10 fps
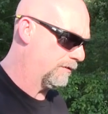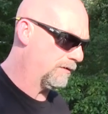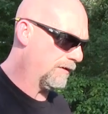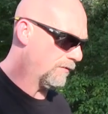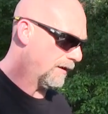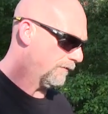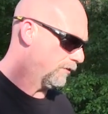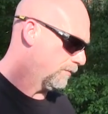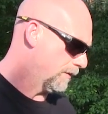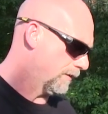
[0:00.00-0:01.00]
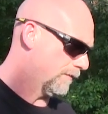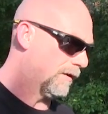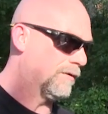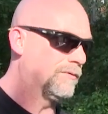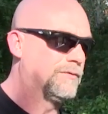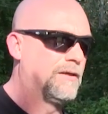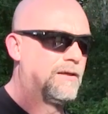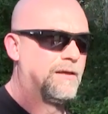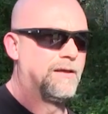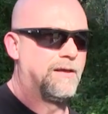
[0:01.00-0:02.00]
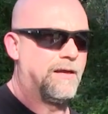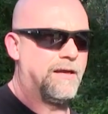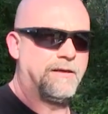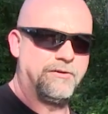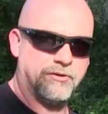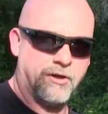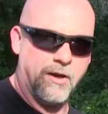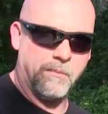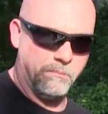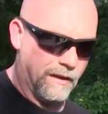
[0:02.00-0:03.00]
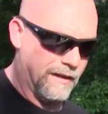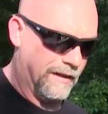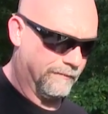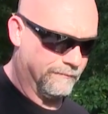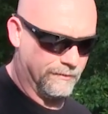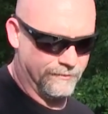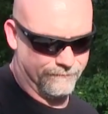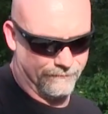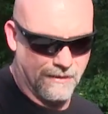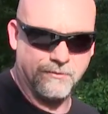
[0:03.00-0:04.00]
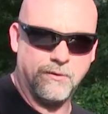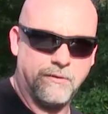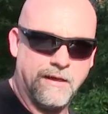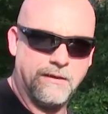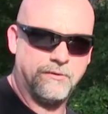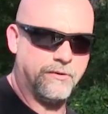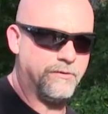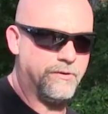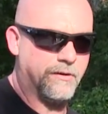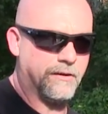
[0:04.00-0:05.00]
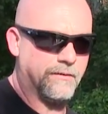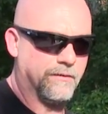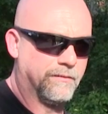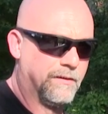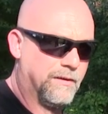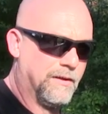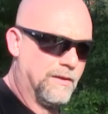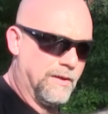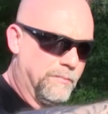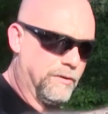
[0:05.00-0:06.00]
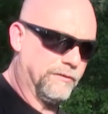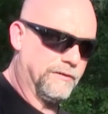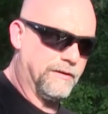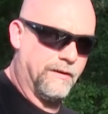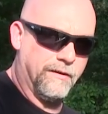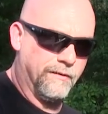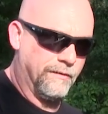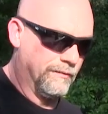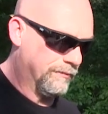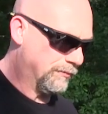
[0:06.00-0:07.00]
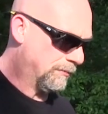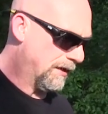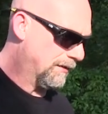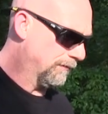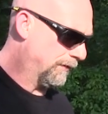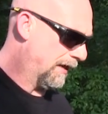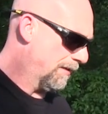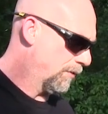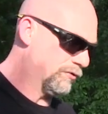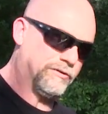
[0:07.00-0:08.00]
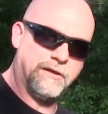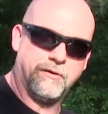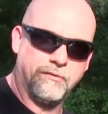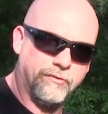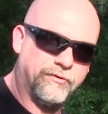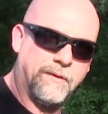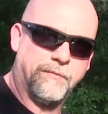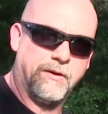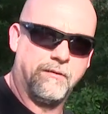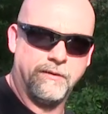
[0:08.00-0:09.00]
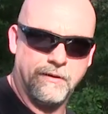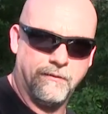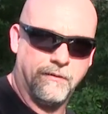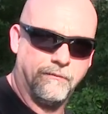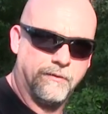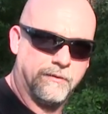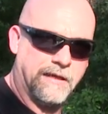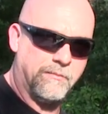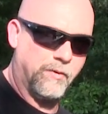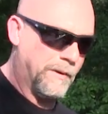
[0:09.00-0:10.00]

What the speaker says: You never have too many of those. And it just comes black, which that's okay too. You can either put the some kind of camo stickers or something on there of the camo